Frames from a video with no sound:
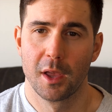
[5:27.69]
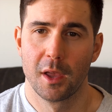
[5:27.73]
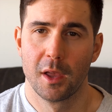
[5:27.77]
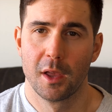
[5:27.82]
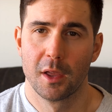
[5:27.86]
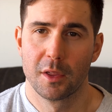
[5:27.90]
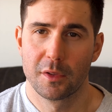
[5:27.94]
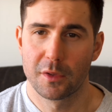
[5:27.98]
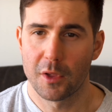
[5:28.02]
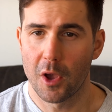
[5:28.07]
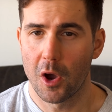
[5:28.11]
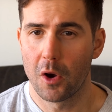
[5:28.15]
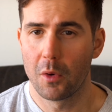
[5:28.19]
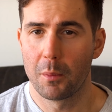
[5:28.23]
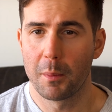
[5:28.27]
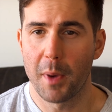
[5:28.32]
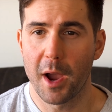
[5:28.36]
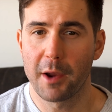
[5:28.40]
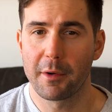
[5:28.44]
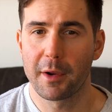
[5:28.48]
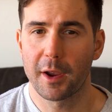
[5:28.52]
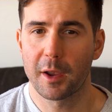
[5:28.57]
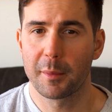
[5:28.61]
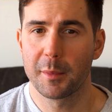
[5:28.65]
So
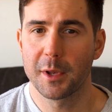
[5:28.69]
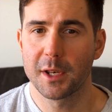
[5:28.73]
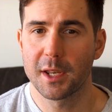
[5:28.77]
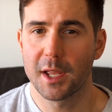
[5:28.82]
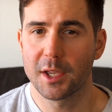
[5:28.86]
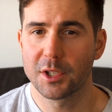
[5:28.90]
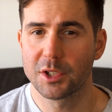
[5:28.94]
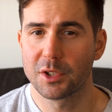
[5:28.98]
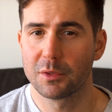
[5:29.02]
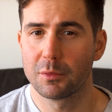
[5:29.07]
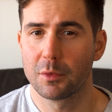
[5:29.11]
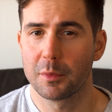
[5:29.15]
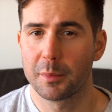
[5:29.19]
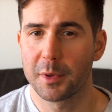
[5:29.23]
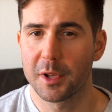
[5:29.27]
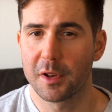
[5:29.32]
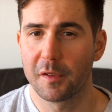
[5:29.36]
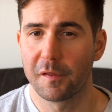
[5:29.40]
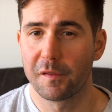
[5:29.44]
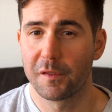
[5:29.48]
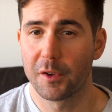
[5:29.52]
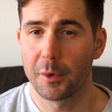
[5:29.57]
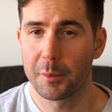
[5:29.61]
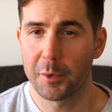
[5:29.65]
my recommendation would be to
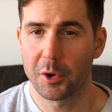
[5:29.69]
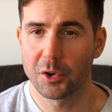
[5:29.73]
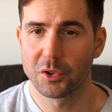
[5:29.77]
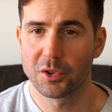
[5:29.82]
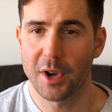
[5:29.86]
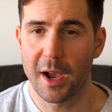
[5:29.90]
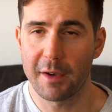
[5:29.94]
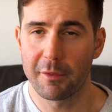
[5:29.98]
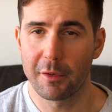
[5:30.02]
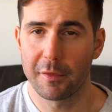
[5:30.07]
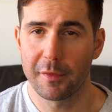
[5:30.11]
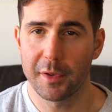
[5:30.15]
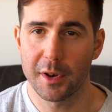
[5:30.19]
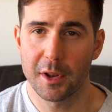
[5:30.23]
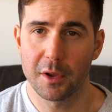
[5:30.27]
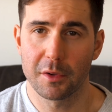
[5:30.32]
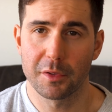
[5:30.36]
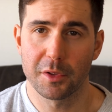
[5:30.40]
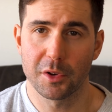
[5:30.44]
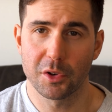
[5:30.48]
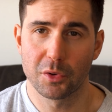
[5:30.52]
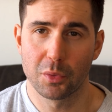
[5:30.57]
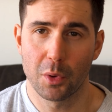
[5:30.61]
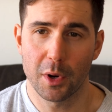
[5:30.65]
film your travel
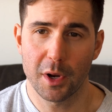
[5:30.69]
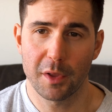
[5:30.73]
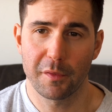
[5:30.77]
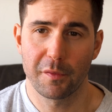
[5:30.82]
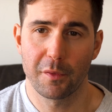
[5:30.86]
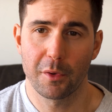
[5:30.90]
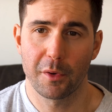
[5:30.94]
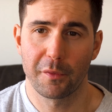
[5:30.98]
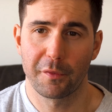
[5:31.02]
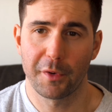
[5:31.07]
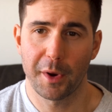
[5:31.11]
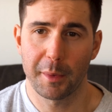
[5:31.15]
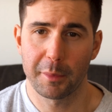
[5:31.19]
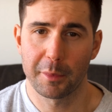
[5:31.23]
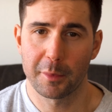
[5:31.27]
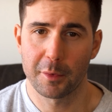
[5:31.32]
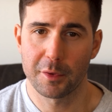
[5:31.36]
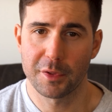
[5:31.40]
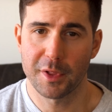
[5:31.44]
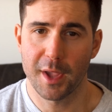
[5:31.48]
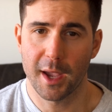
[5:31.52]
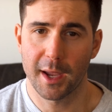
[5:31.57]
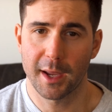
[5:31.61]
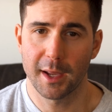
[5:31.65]
videos in 24 frames per
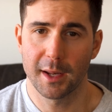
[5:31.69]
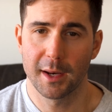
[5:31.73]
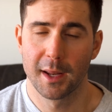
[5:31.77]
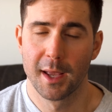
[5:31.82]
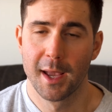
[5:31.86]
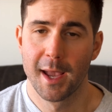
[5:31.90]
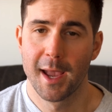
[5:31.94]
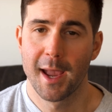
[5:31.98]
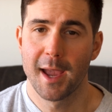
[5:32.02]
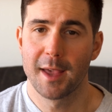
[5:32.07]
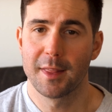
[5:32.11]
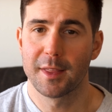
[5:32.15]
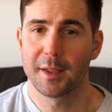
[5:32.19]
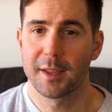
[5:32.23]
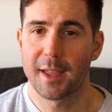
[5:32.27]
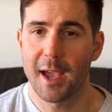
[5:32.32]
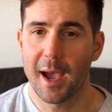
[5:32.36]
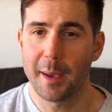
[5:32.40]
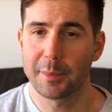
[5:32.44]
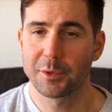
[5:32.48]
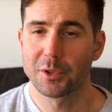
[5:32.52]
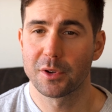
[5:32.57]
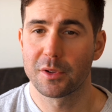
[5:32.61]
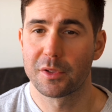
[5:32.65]
second, then
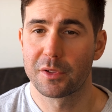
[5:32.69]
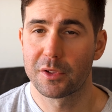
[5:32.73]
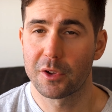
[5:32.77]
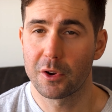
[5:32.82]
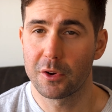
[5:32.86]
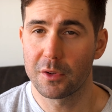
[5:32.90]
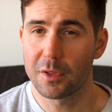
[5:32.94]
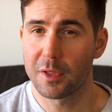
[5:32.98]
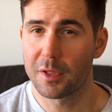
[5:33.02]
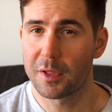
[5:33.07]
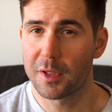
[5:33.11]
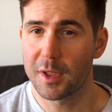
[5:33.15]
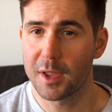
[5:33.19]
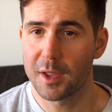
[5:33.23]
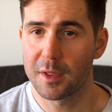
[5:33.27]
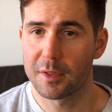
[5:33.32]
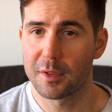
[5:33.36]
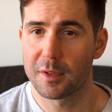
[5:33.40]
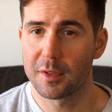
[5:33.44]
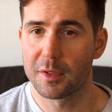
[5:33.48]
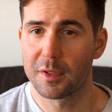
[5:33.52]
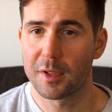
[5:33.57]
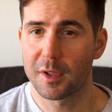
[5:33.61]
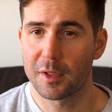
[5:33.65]
capture certain
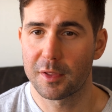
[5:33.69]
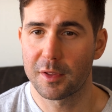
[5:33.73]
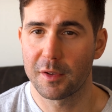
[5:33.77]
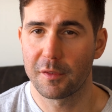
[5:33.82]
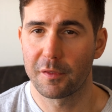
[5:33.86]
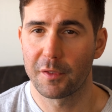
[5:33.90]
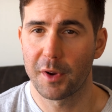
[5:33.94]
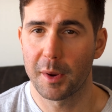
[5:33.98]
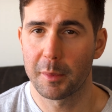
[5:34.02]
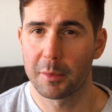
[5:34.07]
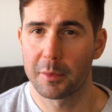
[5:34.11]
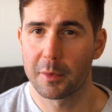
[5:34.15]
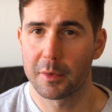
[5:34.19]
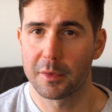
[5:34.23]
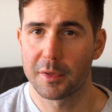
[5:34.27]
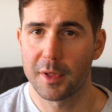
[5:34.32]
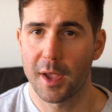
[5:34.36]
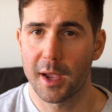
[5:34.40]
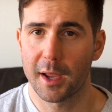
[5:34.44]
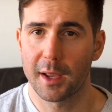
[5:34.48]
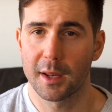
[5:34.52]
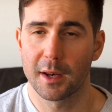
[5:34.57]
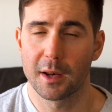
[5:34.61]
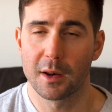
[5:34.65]
scenes in 60 frames per
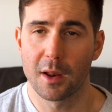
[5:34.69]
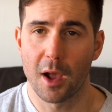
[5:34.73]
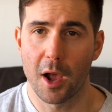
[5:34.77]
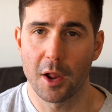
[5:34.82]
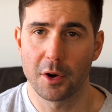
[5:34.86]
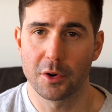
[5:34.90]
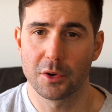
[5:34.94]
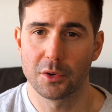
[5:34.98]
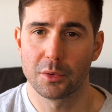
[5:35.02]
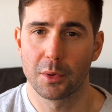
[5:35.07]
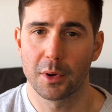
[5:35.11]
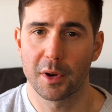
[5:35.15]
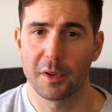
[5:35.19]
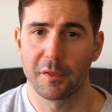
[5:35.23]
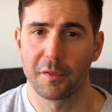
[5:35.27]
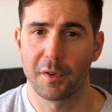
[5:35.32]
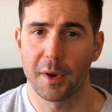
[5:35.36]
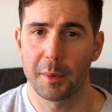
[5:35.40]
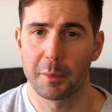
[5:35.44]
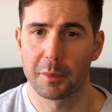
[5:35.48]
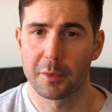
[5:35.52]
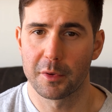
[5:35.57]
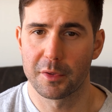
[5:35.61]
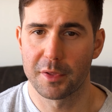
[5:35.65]
second and 120
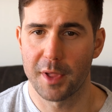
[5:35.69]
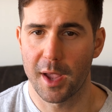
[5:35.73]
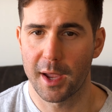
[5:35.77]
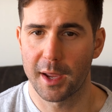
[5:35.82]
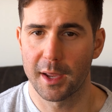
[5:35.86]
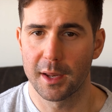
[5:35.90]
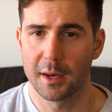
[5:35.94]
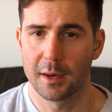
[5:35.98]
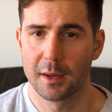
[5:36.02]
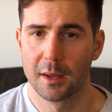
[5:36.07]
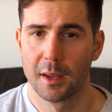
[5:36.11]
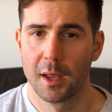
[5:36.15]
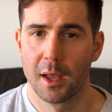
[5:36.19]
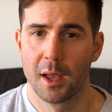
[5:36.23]
frames per second.